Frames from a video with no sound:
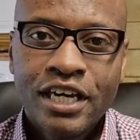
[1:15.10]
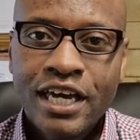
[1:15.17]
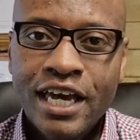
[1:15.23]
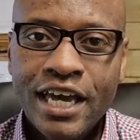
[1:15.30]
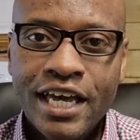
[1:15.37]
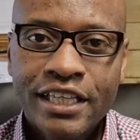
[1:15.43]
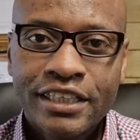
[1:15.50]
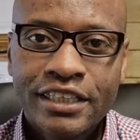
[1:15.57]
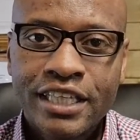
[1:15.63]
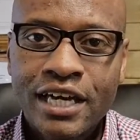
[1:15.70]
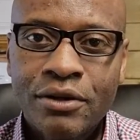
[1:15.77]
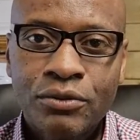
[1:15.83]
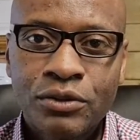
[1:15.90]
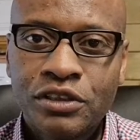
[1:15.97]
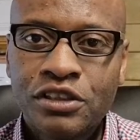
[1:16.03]
And
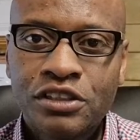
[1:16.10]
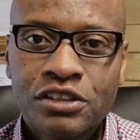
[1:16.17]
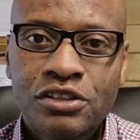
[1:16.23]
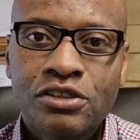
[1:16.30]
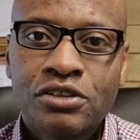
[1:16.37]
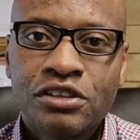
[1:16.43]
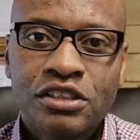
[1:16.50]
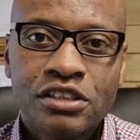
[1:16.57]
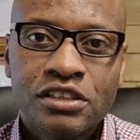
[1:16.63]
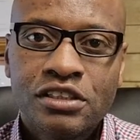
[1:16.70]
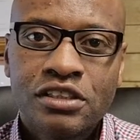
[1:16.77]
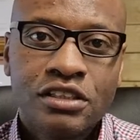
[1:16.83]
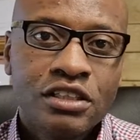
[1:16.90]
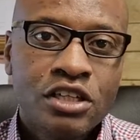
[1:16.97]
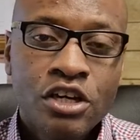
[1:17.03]
that one is
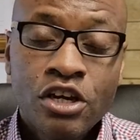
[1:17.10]
consistent.